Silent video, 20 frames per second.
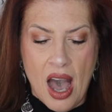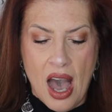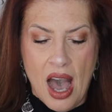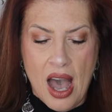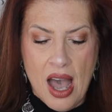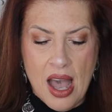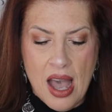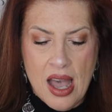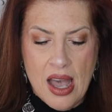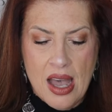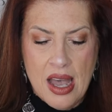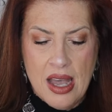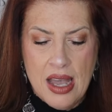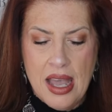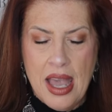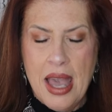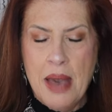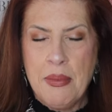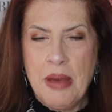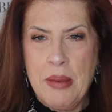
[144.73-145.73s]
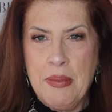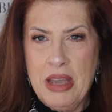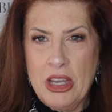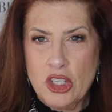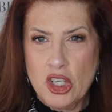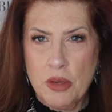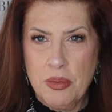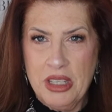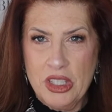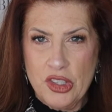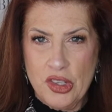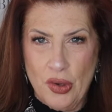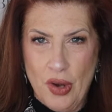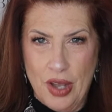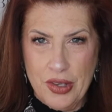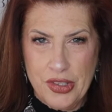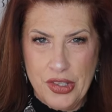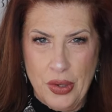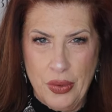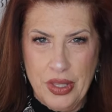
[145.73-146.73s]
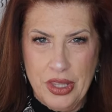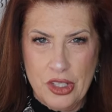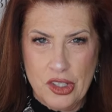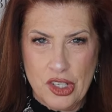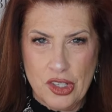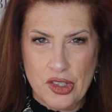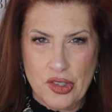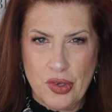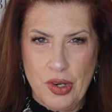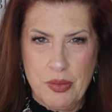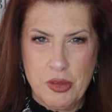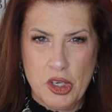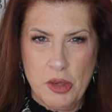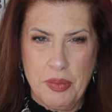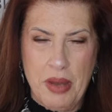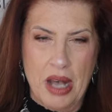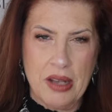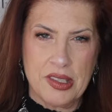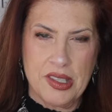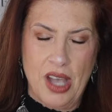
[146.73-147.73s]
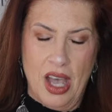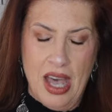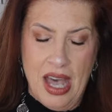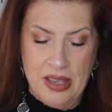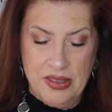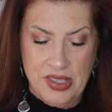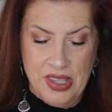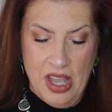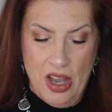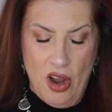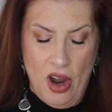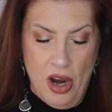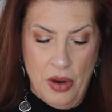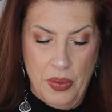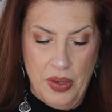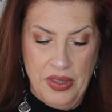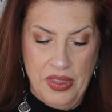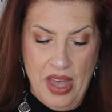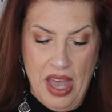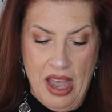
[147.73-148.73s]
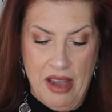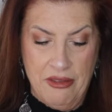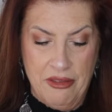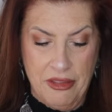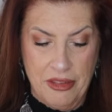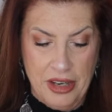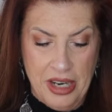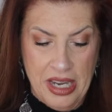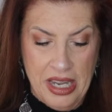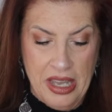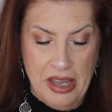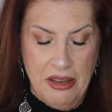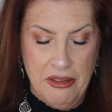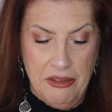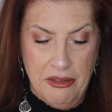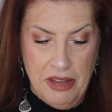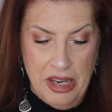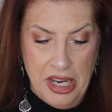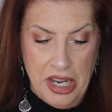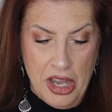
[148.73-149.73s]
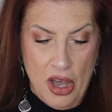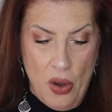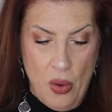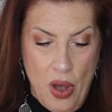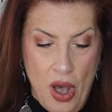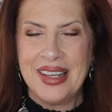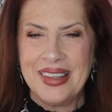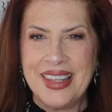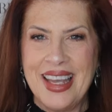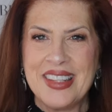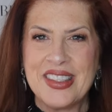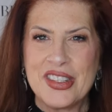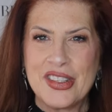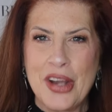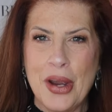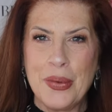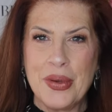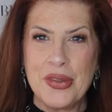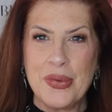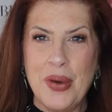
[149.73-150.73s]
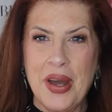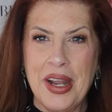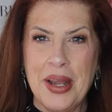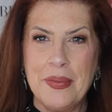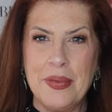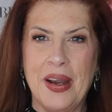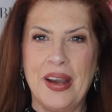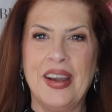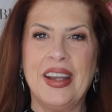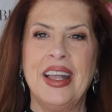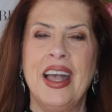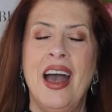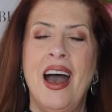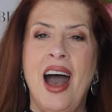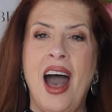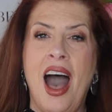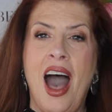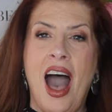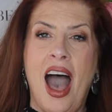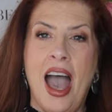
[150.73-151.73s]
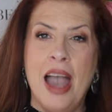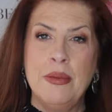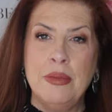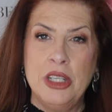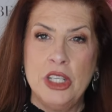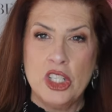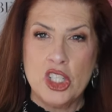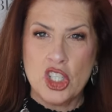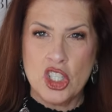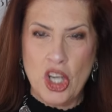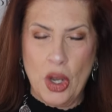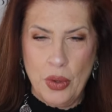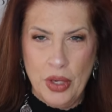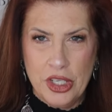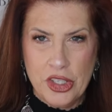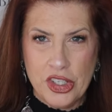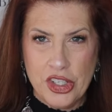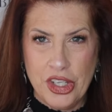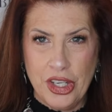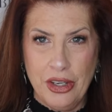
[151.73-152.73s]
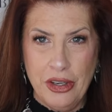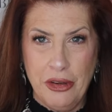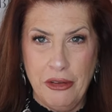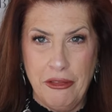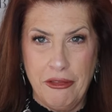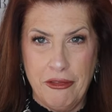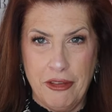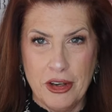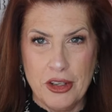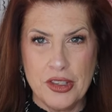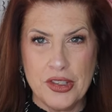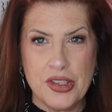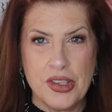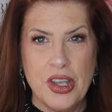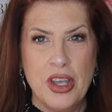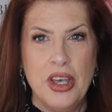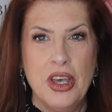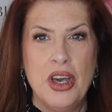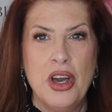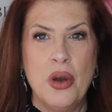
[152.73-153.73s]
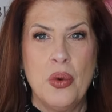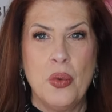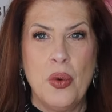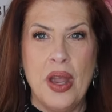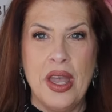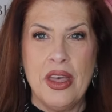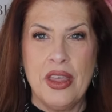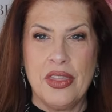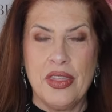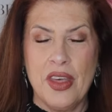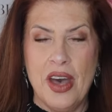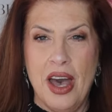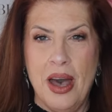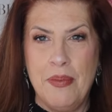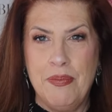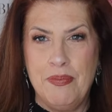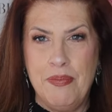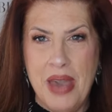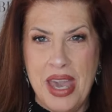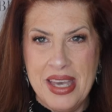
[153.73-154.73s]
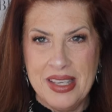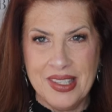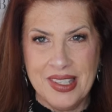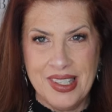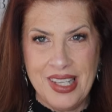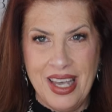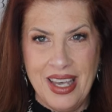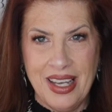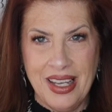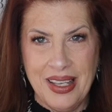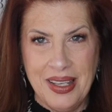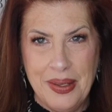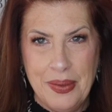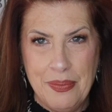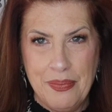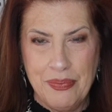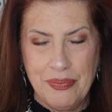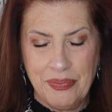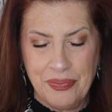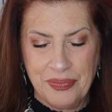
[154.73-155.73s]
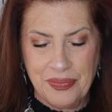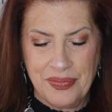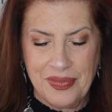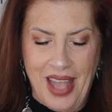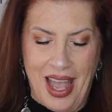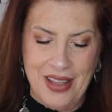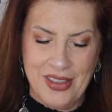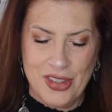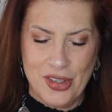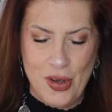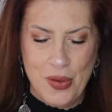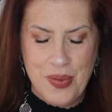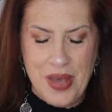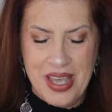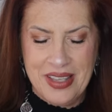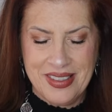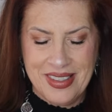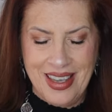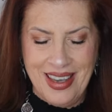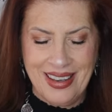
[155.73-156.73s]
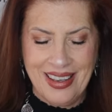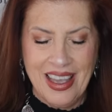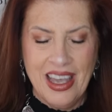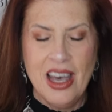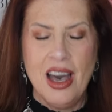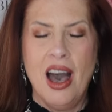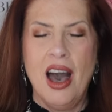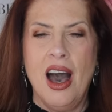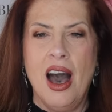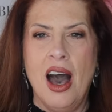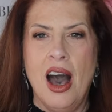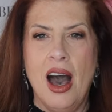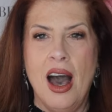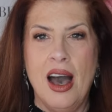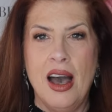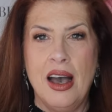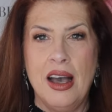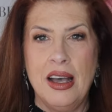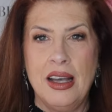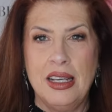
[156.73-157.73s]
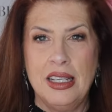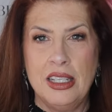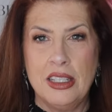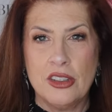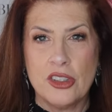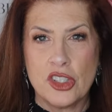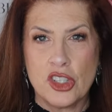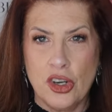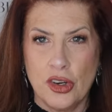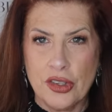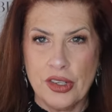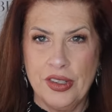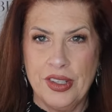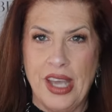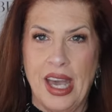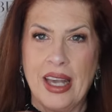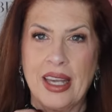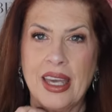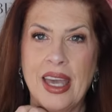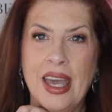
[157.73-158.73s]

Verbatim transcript: Uh, and my measurements are also in the description box as they are with every video. Let's start with what I'm wearing. I'm gonna show it to you first with a basic, not so basic, uh, turtleneck.